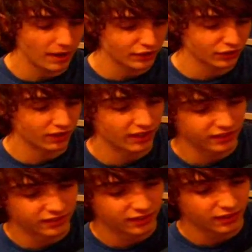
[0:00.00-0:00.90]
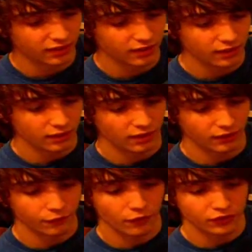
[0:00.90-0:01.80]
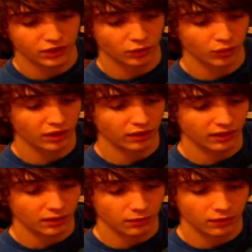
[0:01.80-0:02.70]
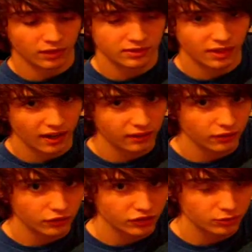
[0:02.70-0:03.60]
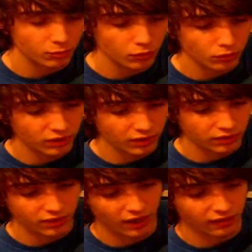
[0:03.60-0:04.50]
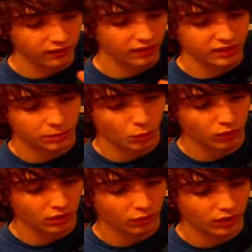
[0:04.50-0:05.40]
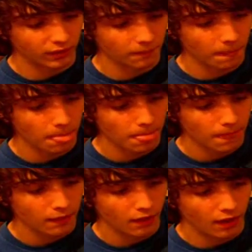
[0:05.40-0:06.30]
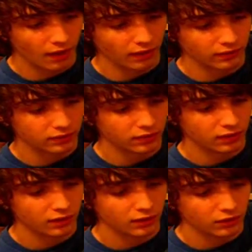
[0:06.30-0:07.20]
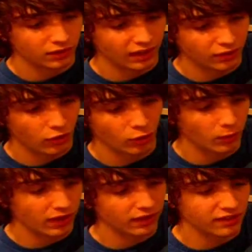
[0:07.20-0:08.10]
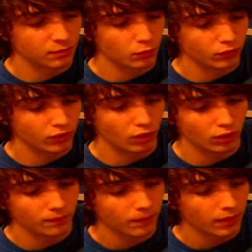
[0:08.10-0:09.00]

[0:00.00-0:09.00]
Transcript: action lens. You got the focusing ring, you got the tightener to tighten and smoothing ring. You tighten it all the way, it doesn't move at all.